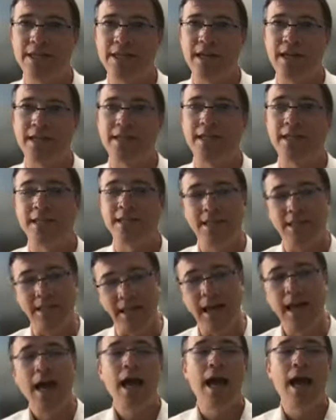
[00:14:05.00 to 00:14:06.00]
the sale, and says,
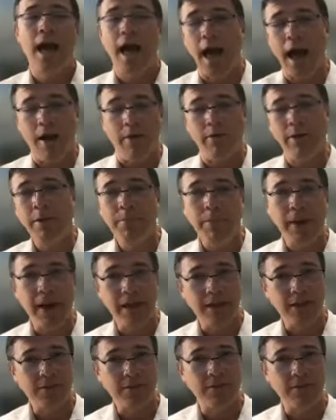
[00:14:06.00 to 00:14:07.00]
"Listen, I want to pay
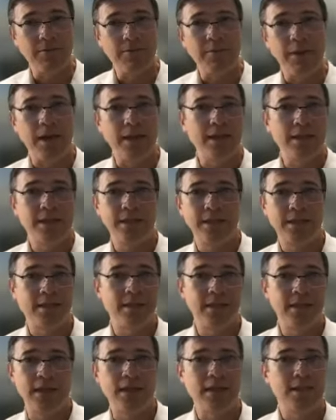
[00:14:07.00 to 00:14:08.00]
this off, pay
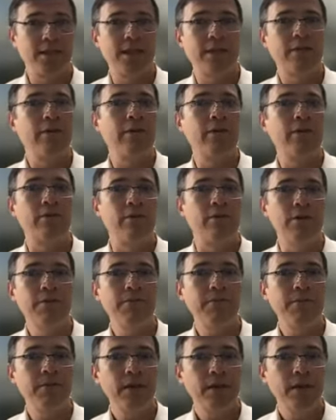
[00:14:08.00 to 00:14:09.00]
this uh, sikrikon
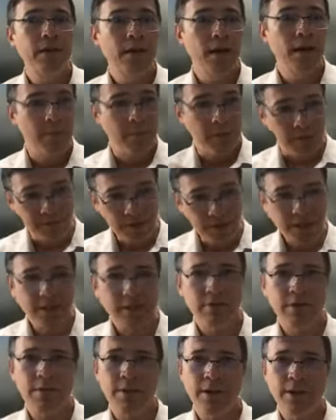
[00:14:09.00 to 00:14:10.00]
off, but first I
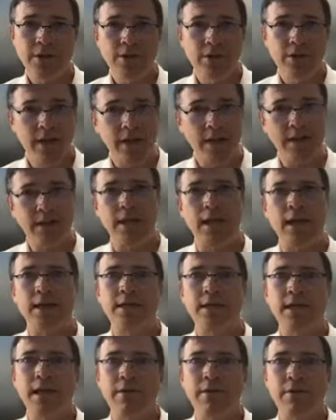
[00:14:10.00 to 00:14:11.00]
want to make sure that it's that
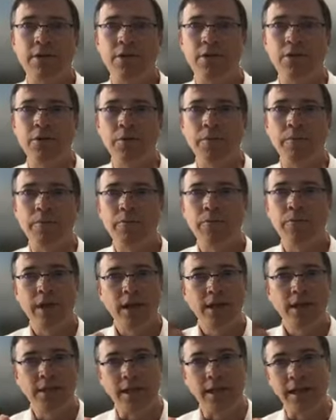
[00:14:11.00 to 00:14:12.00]
it's clear with you."
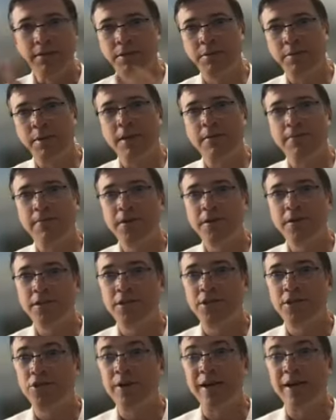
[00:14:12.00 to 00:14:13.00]
So he gives the money first to
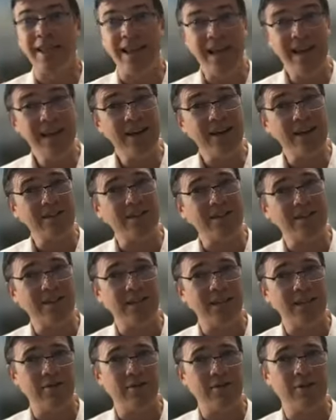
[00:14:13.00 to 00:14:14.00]
the Jew and then he goes to the
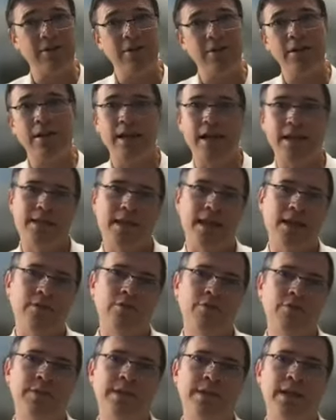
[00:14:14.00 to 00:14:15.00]
sikrikon. That's
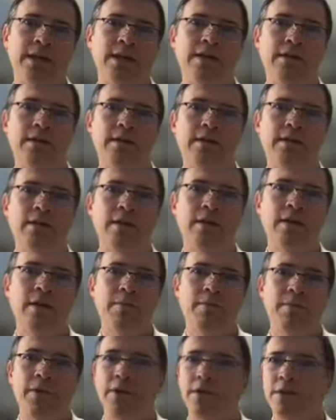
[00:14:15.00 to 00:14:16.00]
hundred percent,
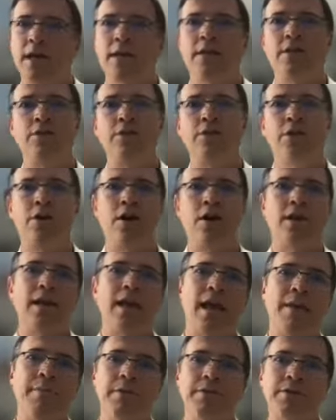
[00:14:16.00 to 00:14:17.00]
because now the Jew can't
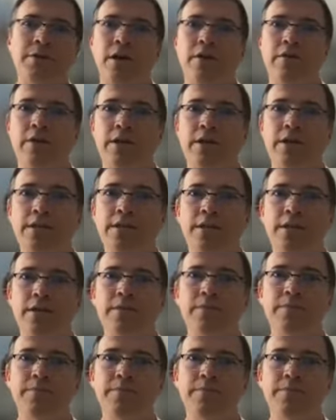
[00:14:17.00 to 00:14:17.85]
claim he was coerced.